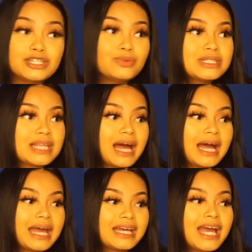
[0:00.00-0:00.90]
She was
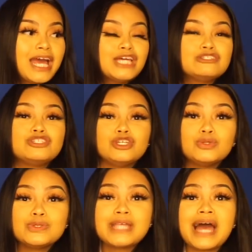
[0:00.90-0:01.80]
like,
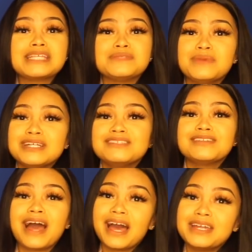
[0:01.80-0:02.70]
choose as much
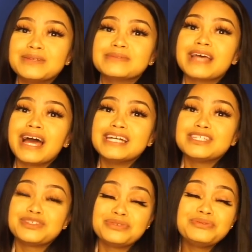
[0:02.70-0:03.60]
items
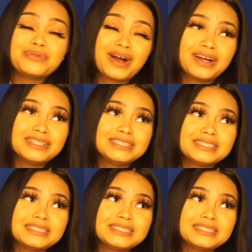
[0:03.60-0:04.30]
as you want.